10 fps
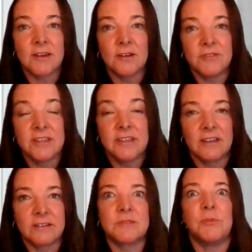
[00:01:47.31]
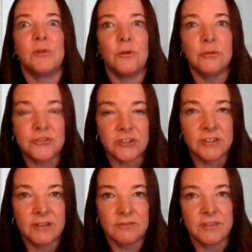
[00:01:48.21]
of the
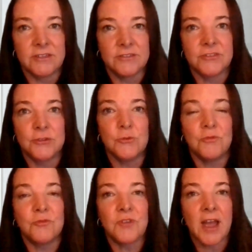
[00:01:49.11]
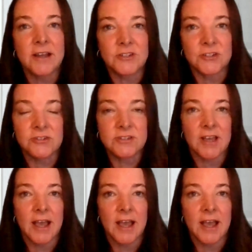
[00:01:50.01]
explosion of these two factors,